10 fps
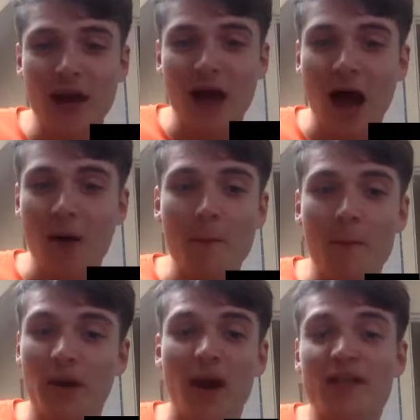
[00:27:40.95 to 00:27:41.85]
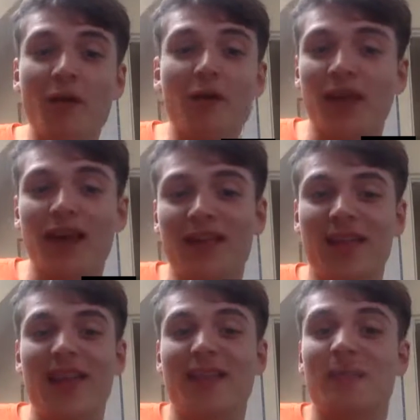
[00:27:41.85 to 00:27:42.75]
But I don't think
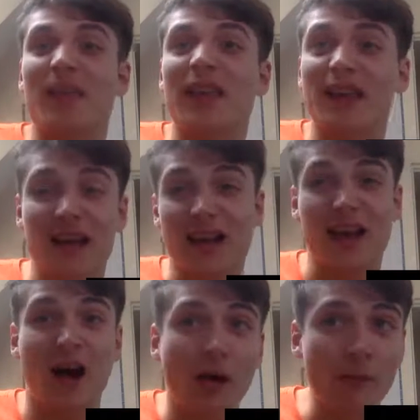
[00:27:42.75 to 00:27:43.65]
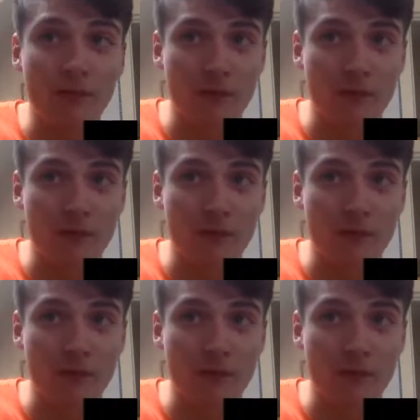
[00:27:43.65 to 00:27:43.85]
that it's particularly harmful,